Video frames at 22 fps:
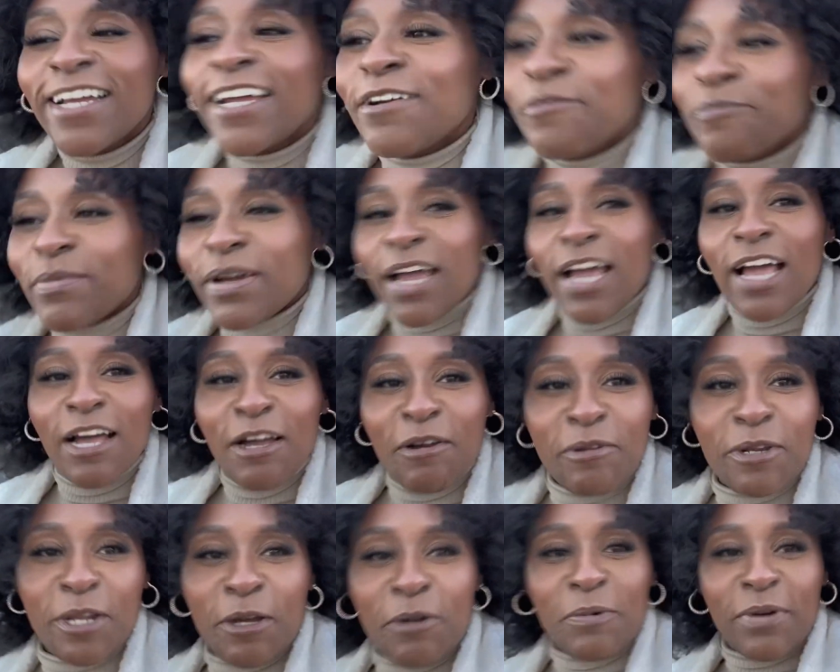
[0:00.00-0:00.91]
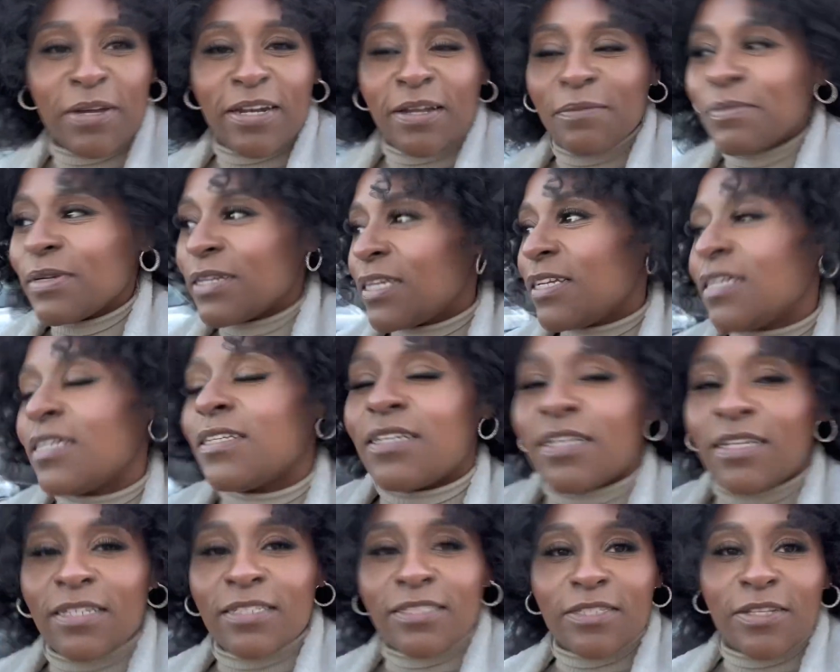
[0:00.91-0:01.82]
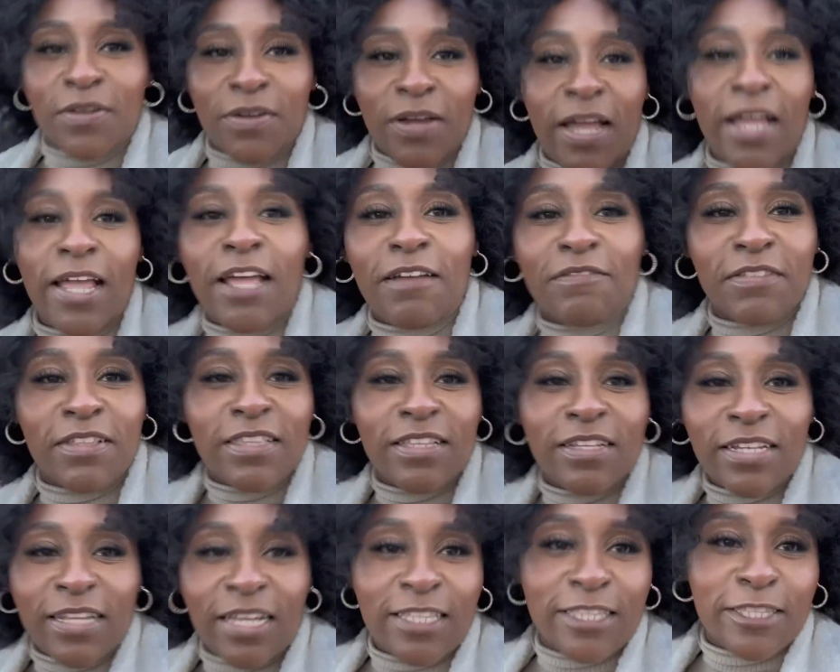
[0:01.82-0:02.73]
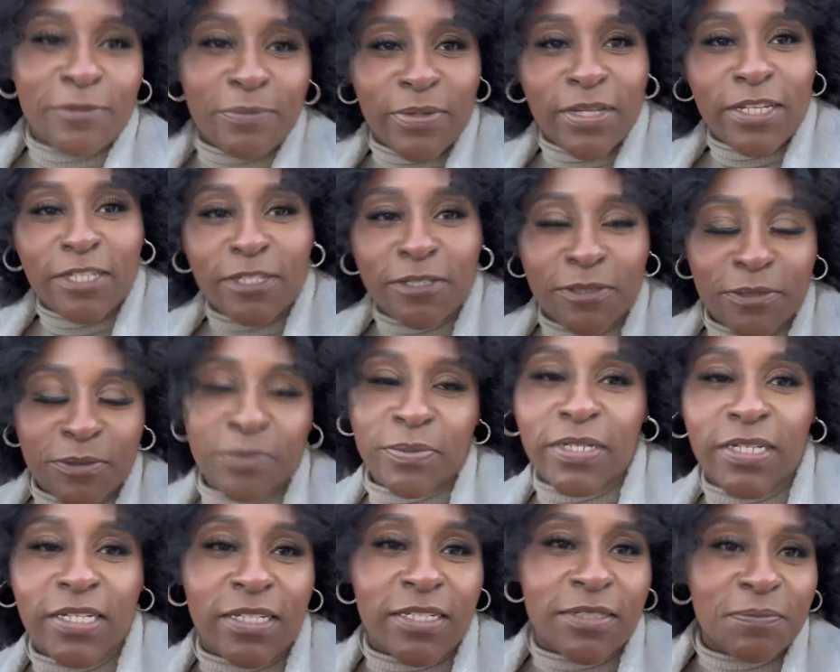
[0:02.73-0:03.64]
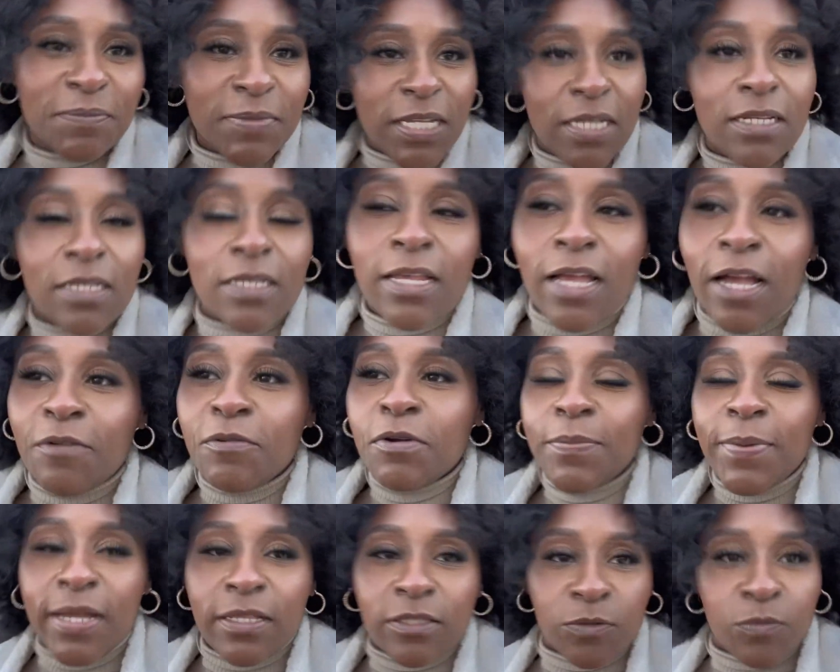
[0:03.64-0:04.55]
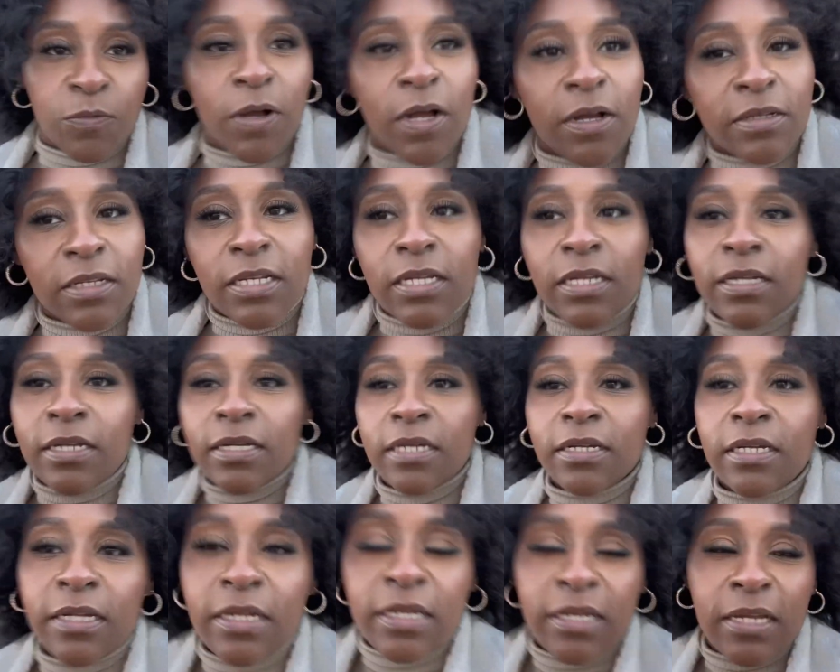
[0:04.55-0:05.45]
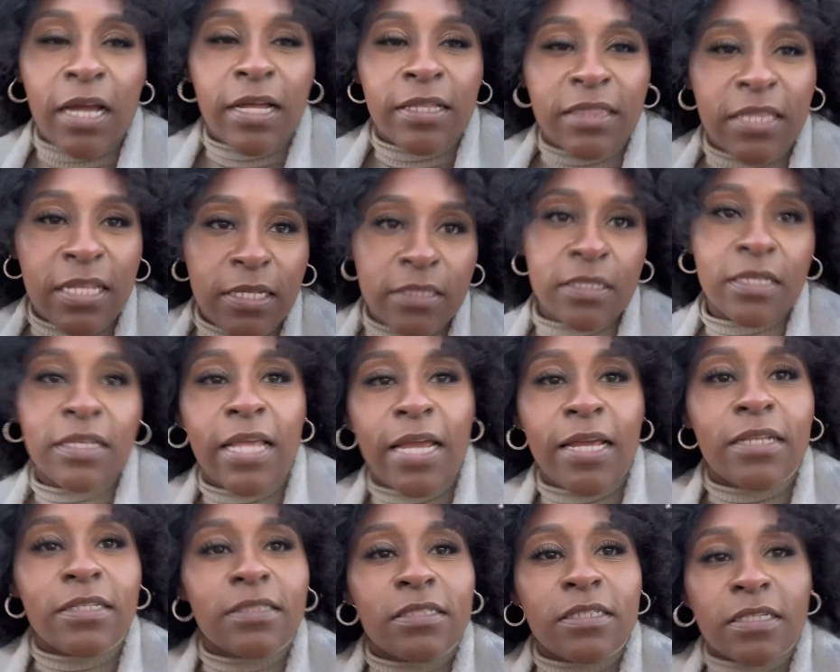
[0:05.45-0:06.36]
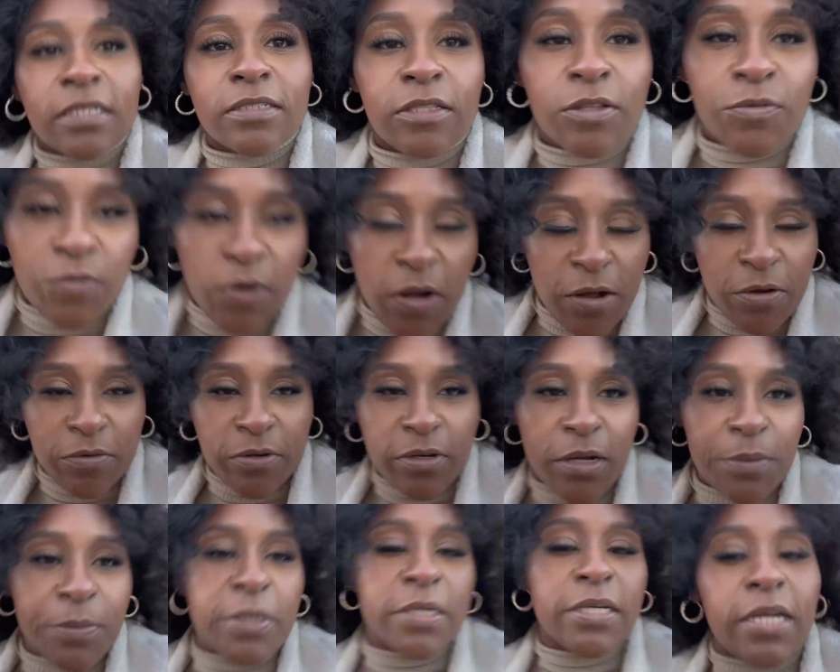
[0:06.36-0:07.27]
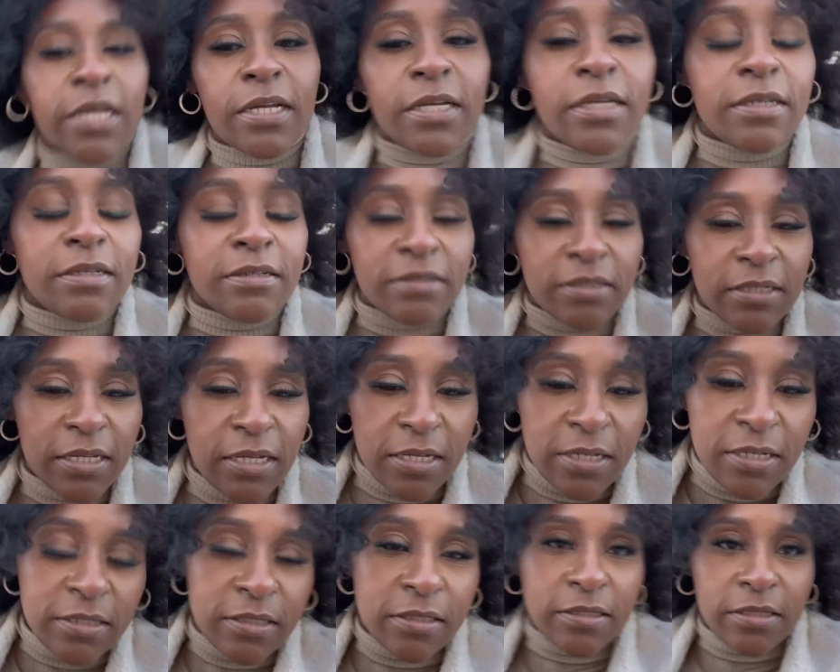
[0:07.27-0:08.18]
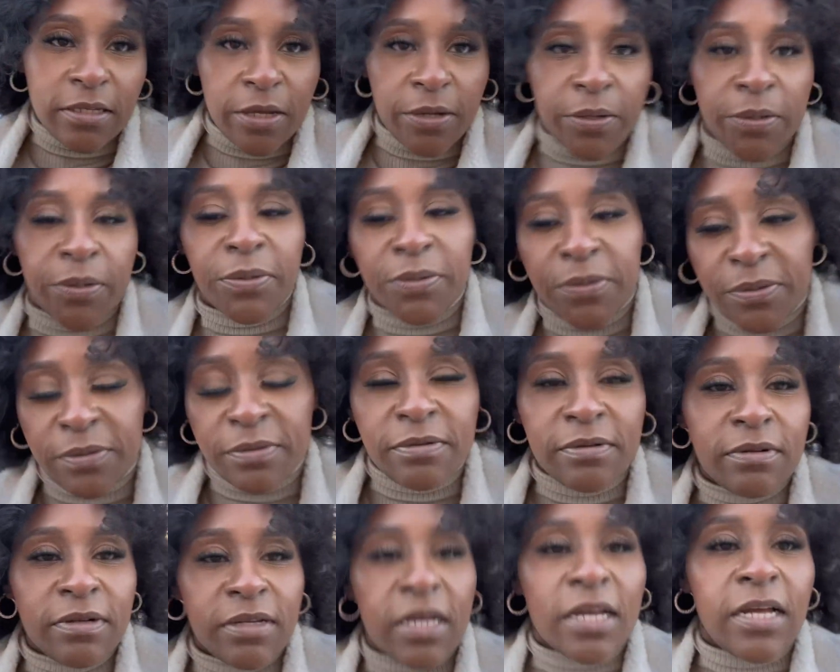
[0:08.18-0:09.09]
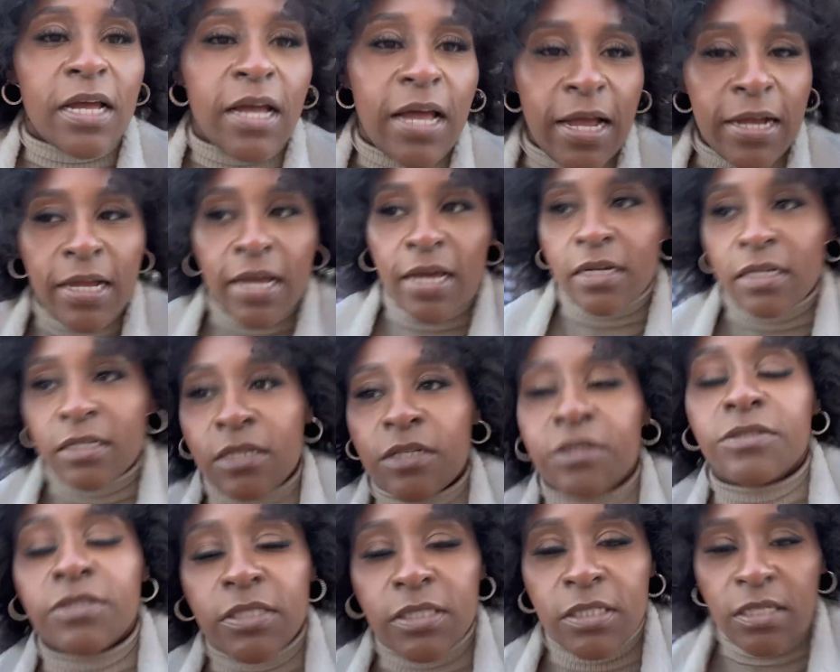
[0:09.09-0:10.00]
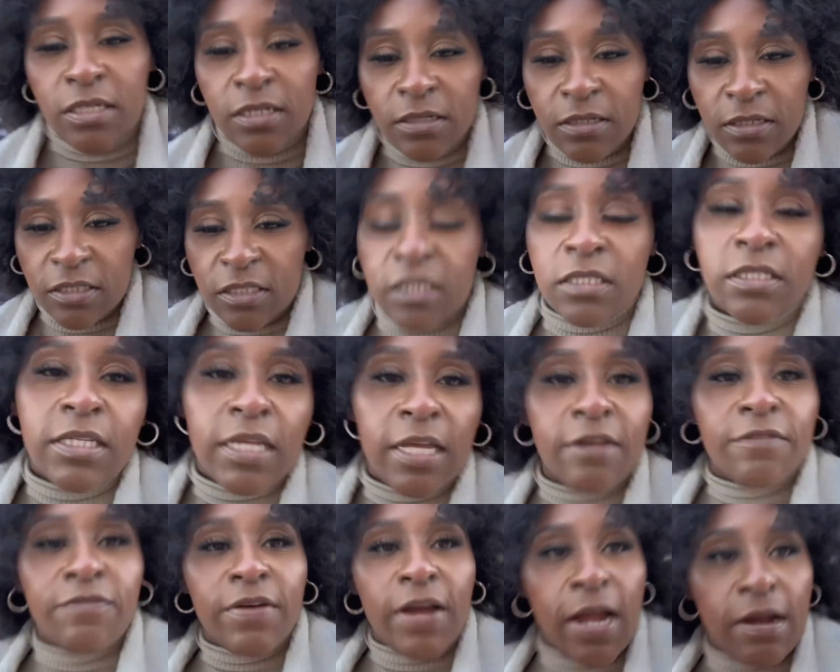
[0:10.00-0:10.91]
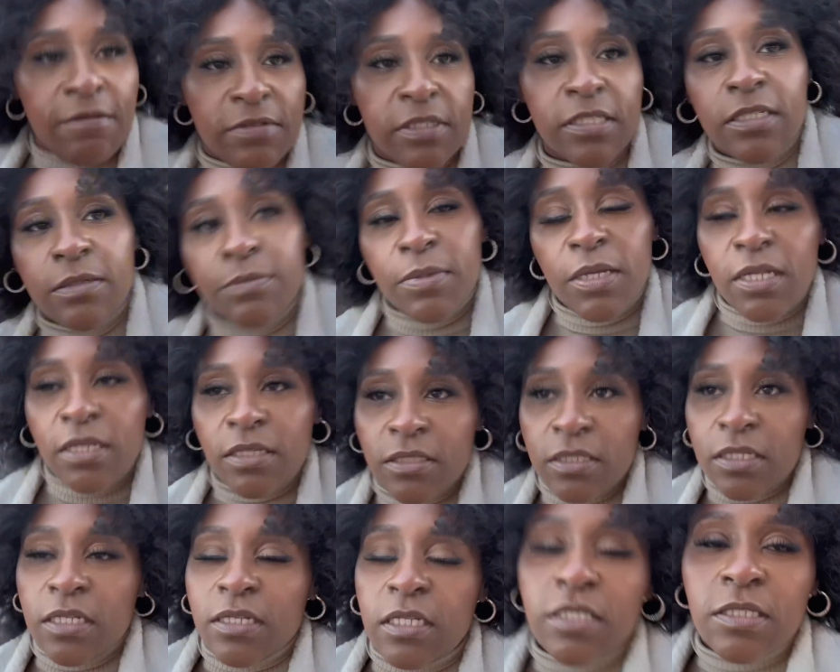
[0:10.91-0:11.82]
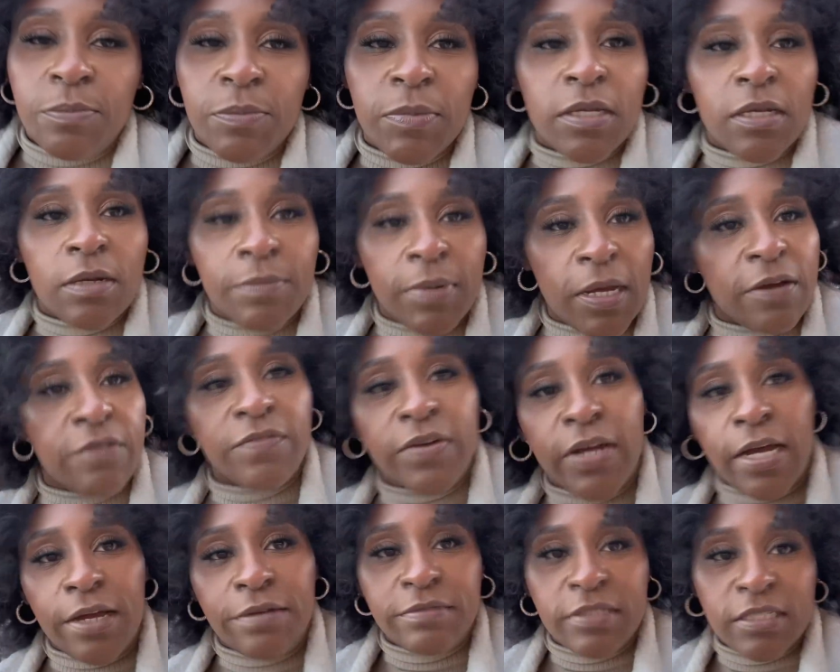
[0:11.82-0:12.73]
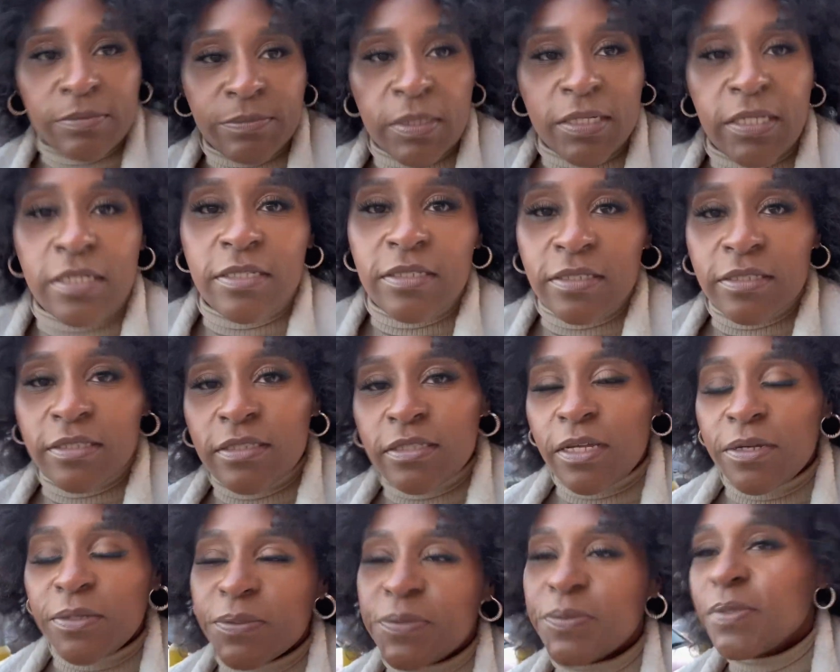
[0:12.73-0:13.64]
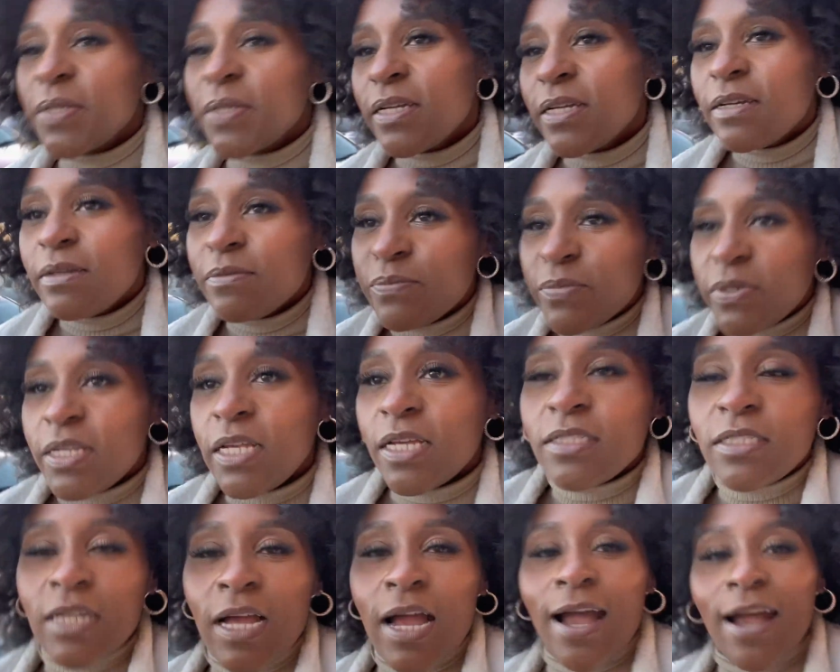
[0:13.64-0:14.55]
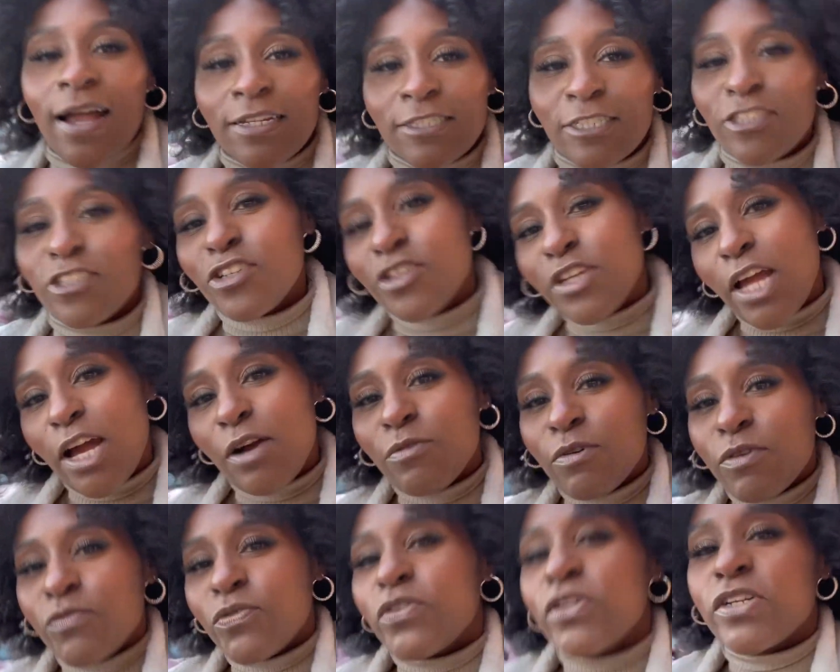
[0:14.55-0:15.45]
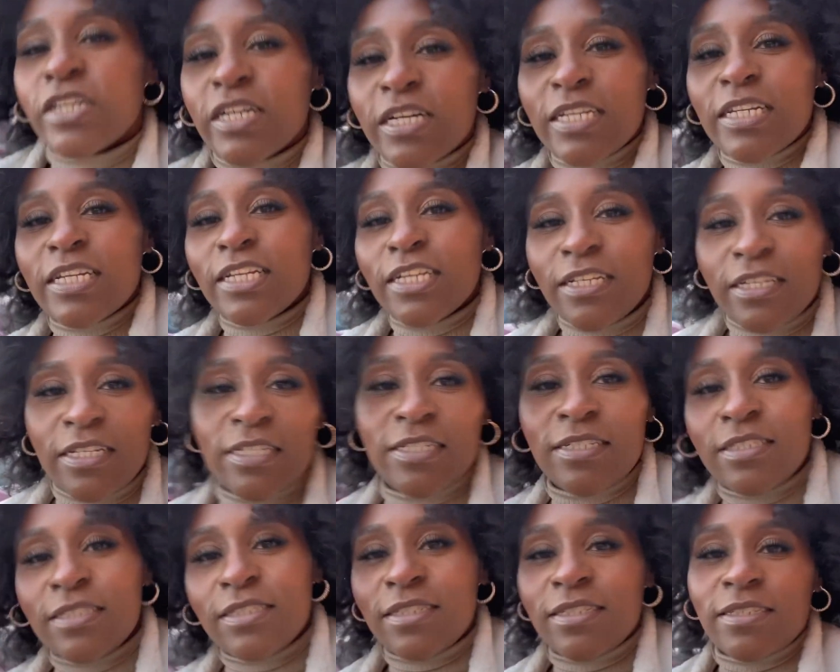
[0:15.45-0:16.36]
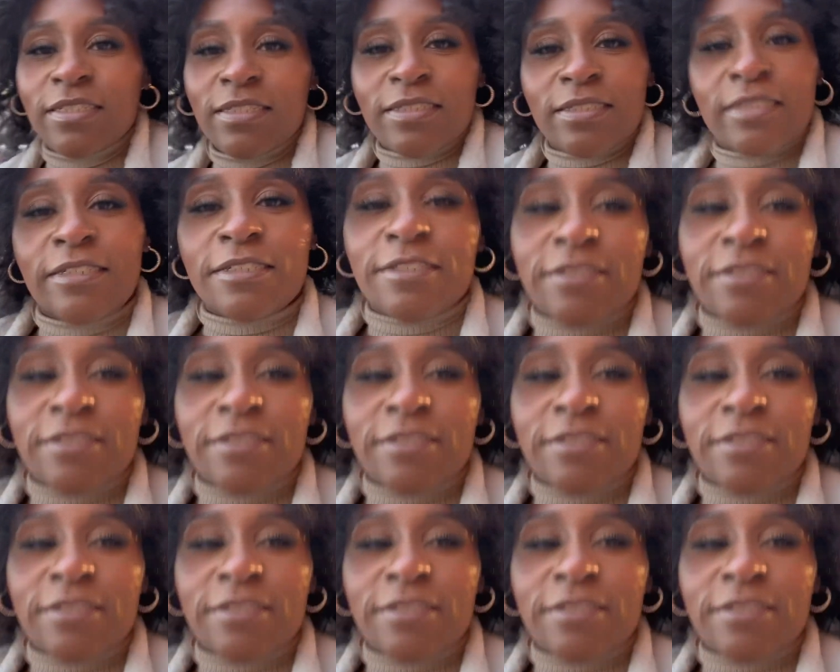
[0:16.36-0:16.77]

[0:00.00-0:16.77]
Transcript: but I don't know what I'm gonna get yet, so I have to look at the menu. But y'all, we about to walk in. I think the lady took the wrong number down, so I gotta go see. Cause she said five or ten minutes, and it's been about five ten minutes. So, well, yes, y'all, I'll show y'all what we're gonna eat.